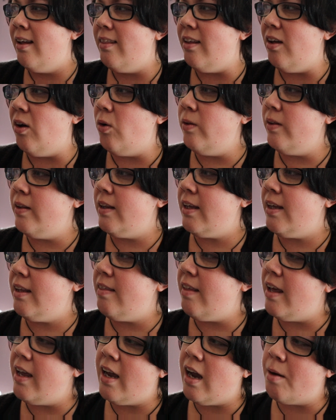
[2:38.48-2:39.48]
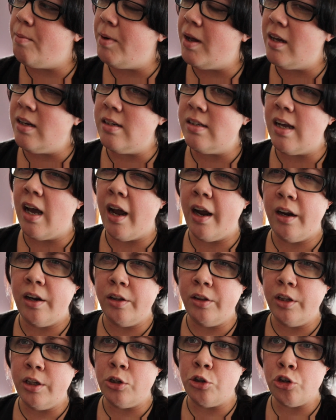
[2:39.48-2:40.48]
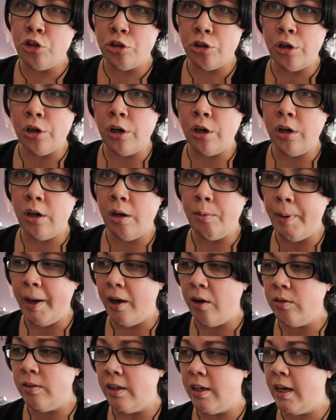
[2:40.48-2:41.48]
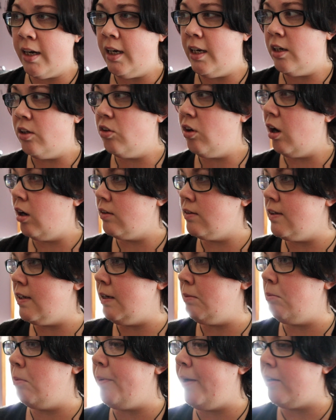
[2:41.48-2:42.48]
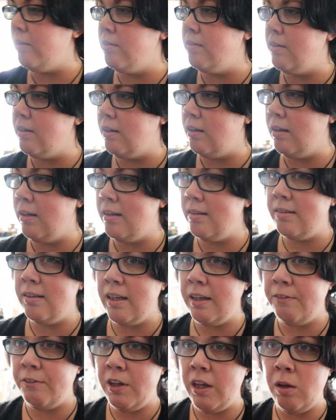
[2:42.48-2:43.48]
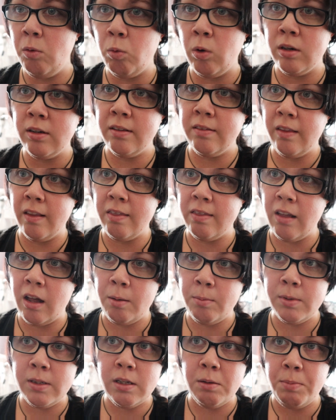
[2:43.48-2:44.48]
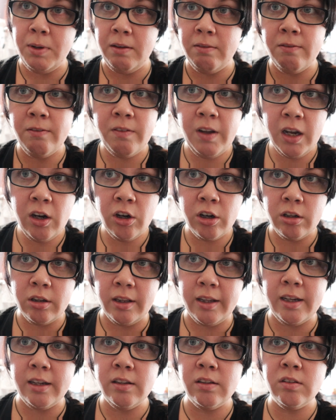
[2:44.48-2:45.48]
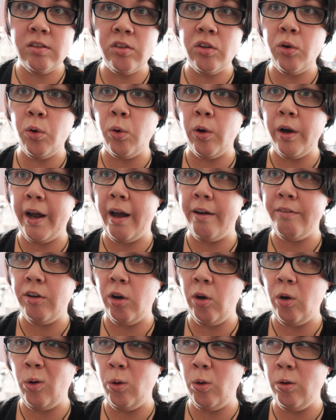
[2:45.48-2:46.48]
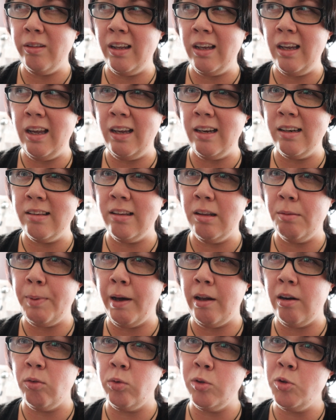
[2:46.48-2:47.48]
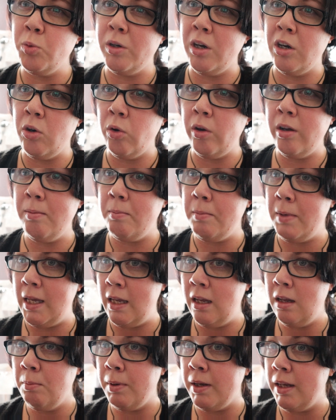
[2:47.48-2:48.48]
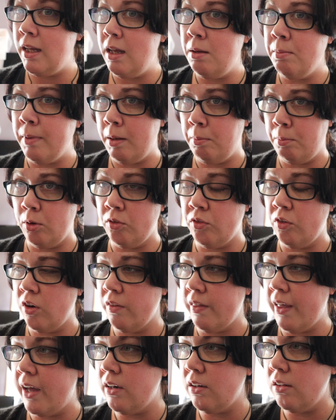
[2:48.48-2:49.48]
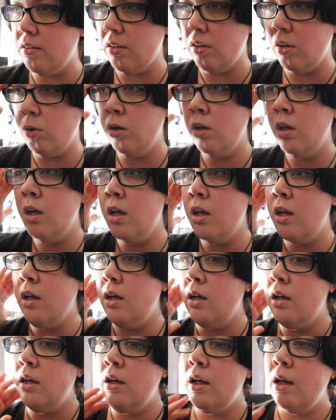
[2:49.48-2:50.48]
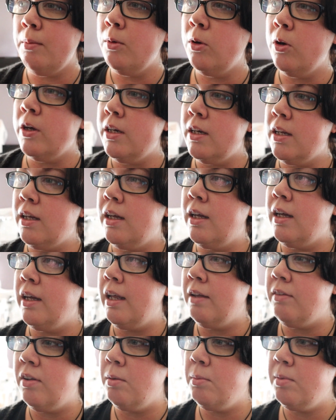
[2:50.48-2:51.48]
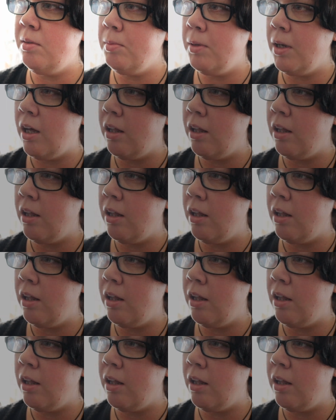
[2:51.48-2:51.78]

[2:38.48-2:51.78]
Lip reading: The only thing I'm not entirely sure about that I need to talk to him about still is if he wants the thumb to be fingerless or have a hole that he can slip out of, which would annoy me, but he may prefer that. So I'm going to give him some